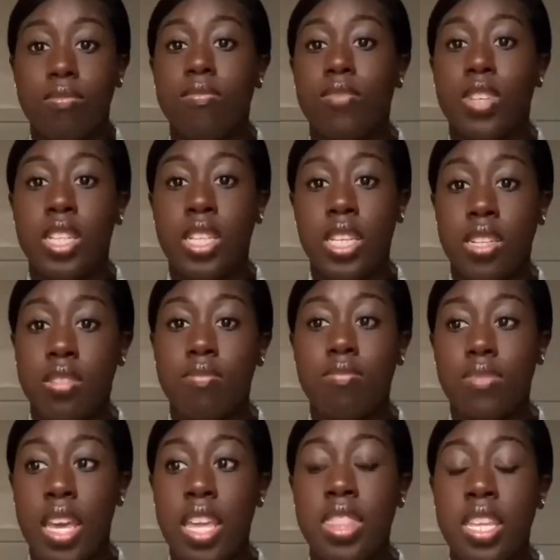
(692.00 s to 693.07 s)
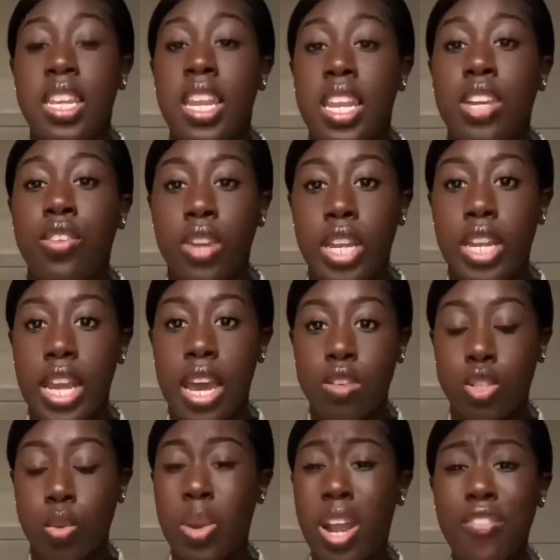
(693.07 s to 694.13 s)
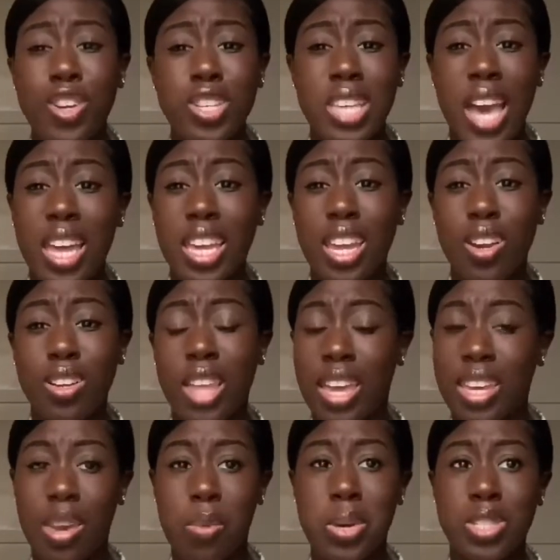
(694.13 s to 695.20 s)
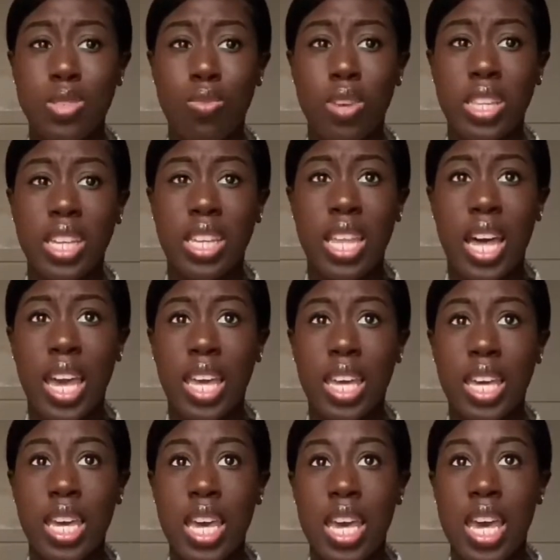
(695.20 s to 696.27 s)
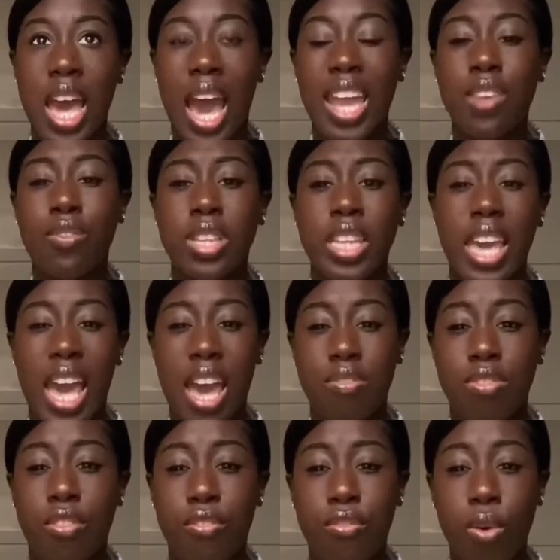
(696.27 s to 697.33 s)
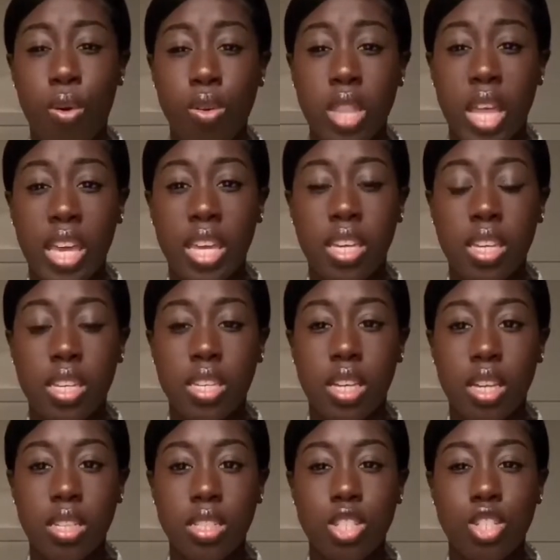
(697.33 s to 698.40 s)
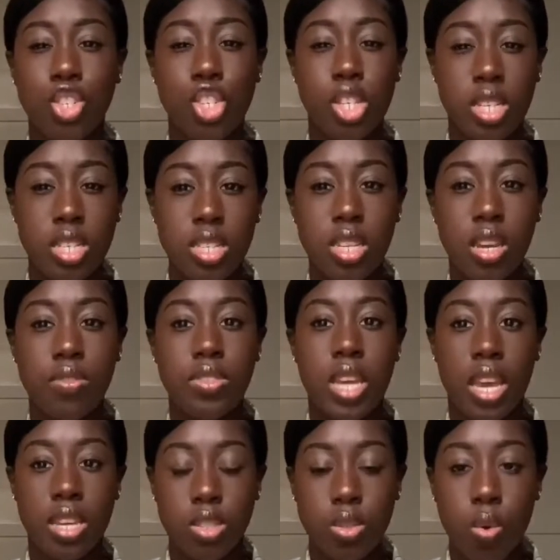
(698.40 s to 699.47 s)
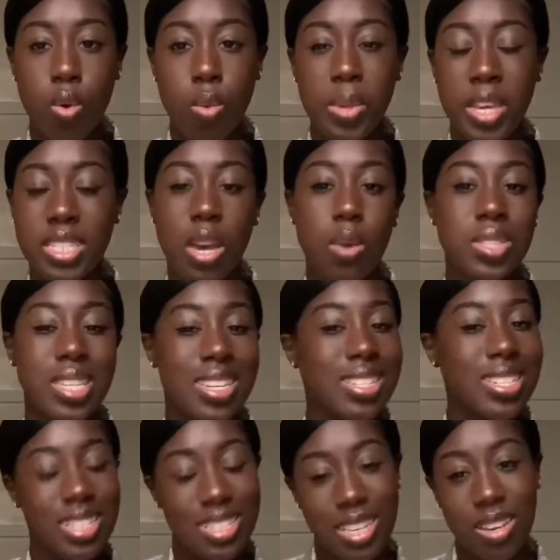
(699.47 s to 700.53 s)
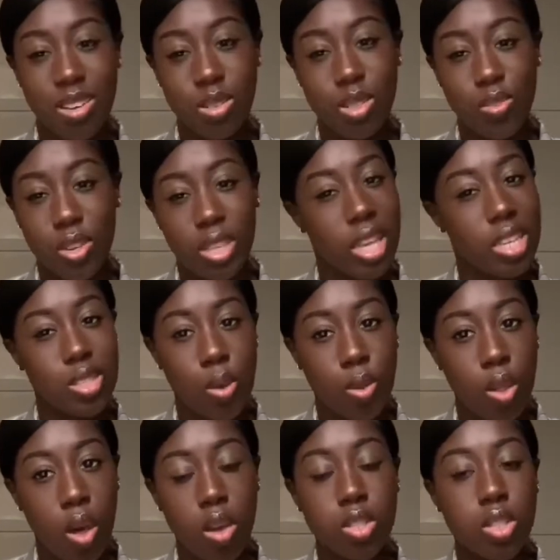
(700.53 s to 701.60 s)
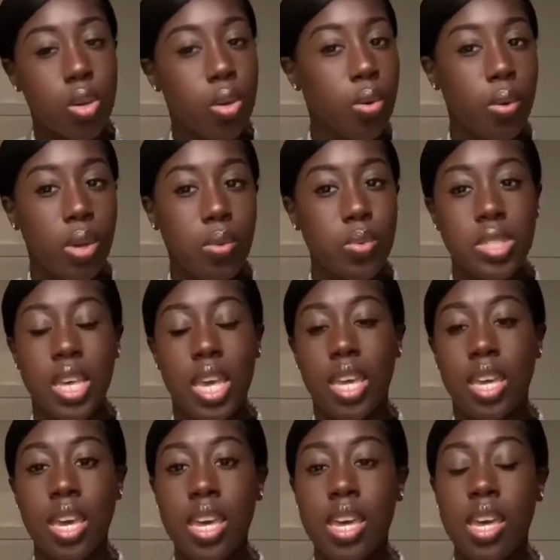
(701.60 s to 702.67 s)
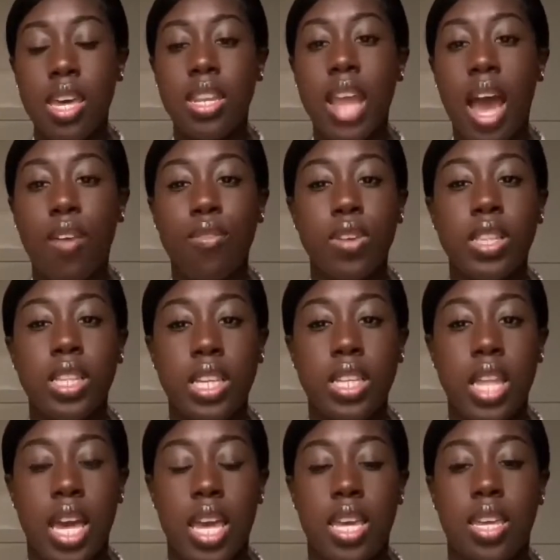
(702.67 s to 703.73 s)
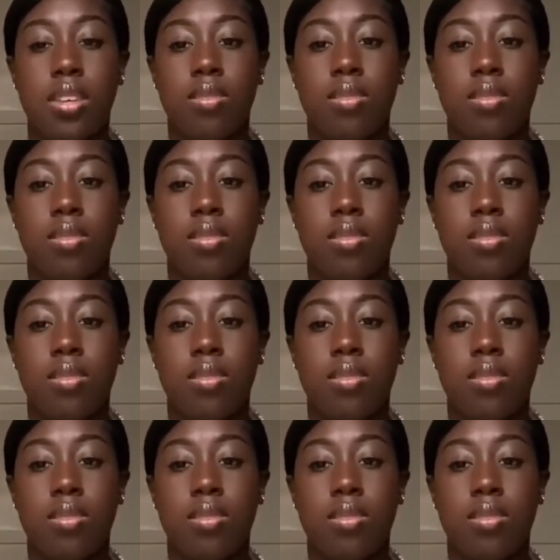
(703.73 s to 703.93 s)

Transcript: really in the nitty gritty now. So when I first got here, like it wasn't really like, I didn't really have the full like gist of tech school because I was in details for like so long. So it was like not really like